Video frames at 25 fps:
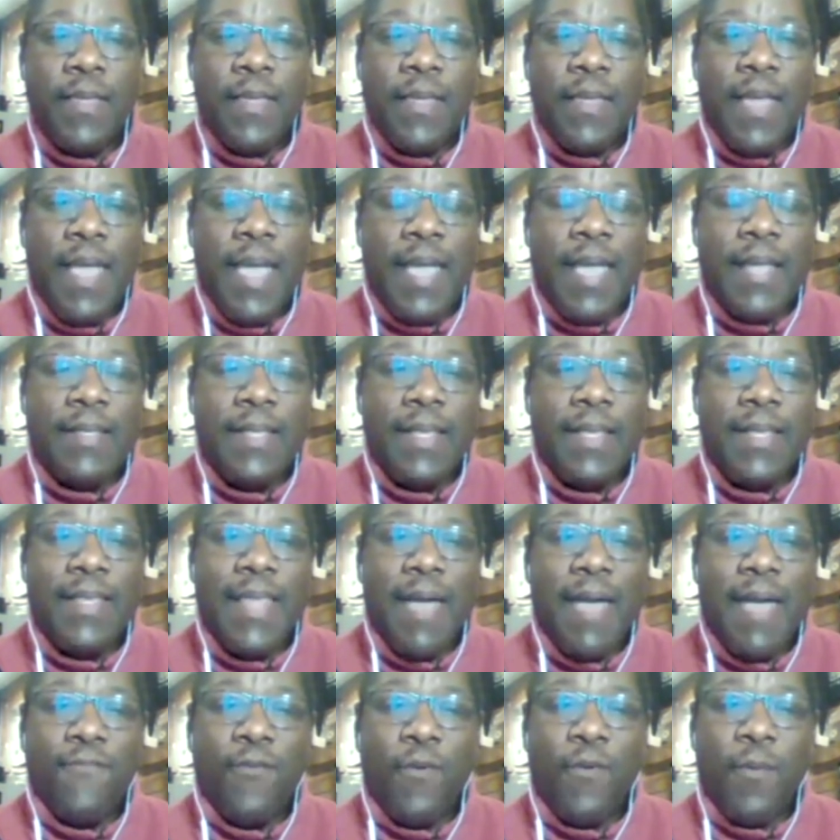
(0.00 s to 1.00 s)
and did
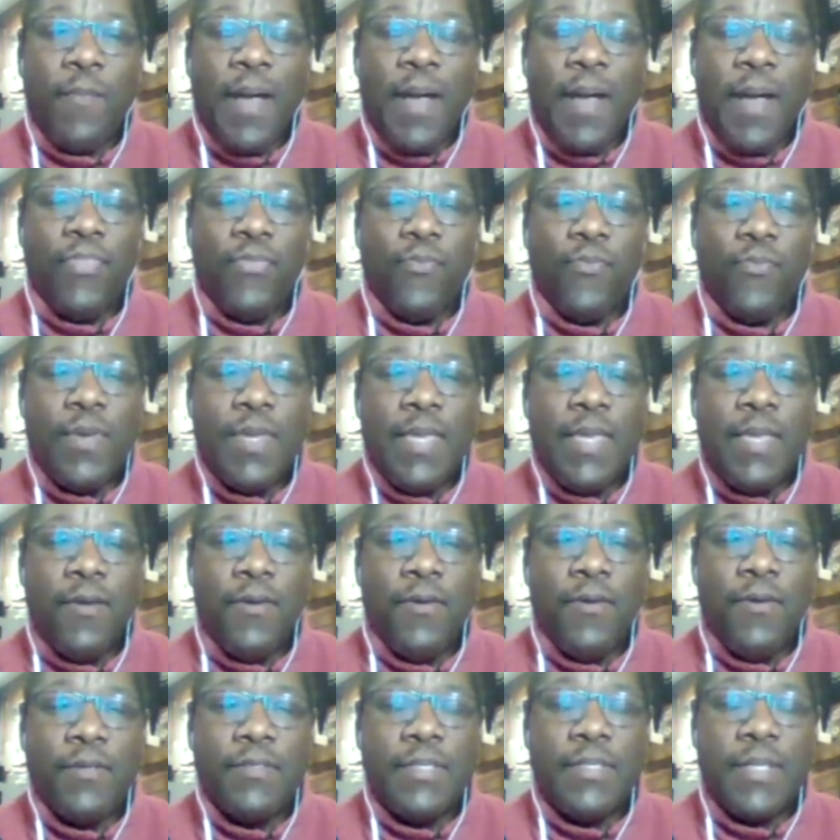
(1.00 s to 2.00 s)
that for about 3
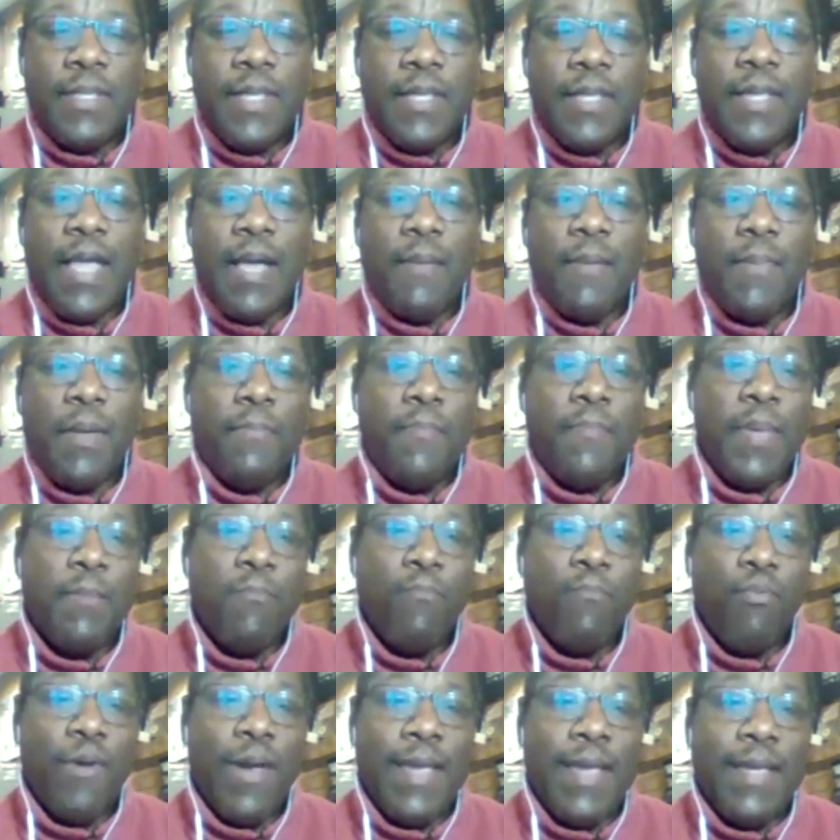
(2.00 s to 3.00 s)
years, and then got my
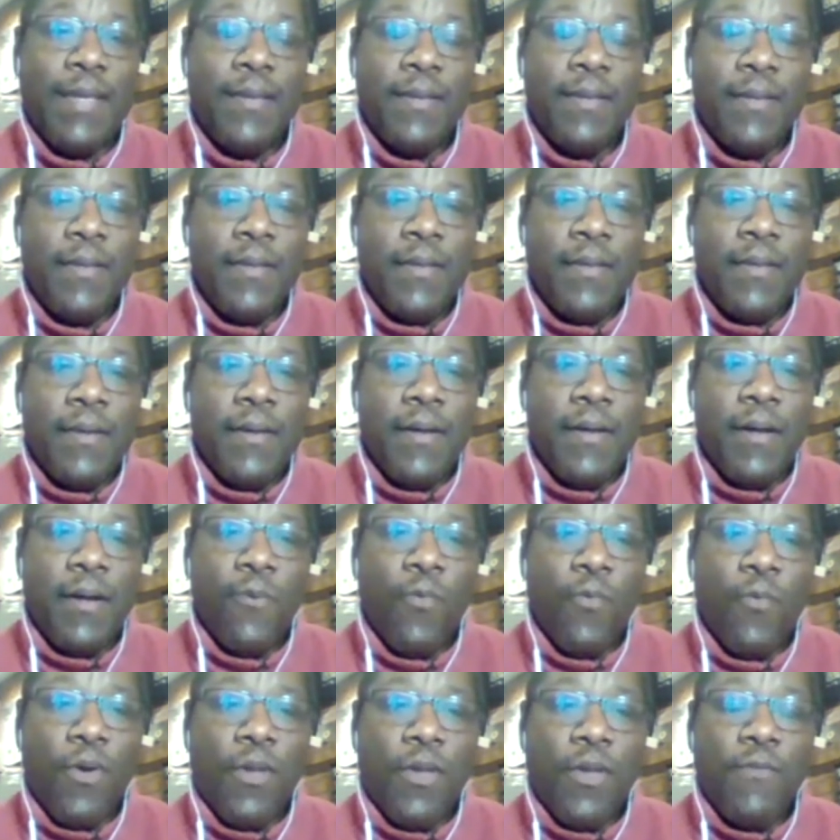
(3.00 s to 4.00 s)
big break
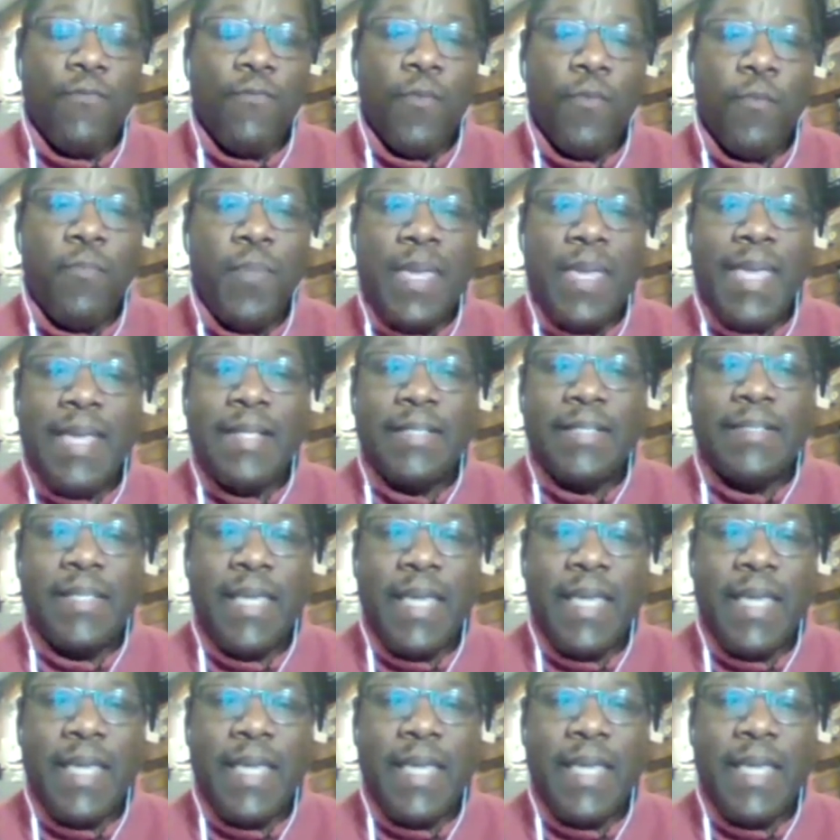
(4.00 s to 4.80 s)
working for BET